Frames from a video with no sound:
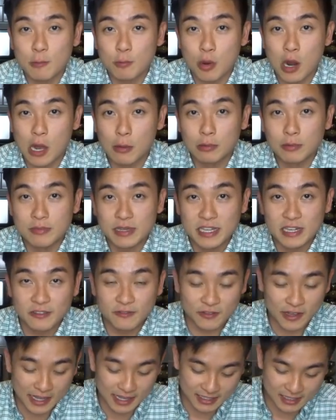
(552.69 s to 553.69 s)
a problem eating
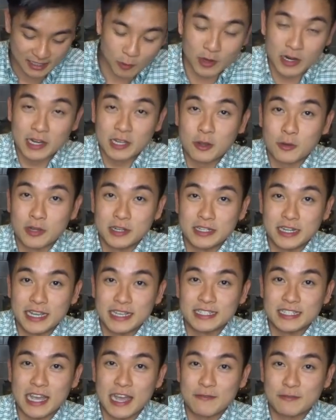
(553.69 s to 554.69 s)
fast. When I go on
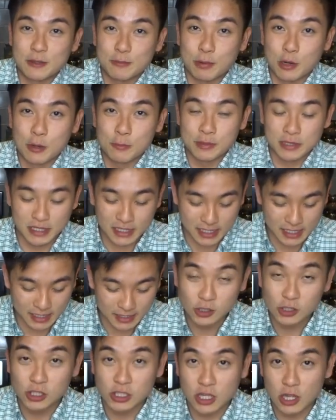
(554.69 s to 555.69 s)
dates, I have to purposely
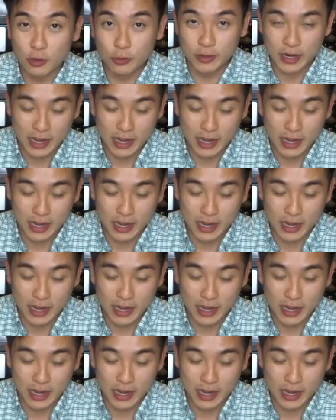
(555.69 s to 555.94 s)
slow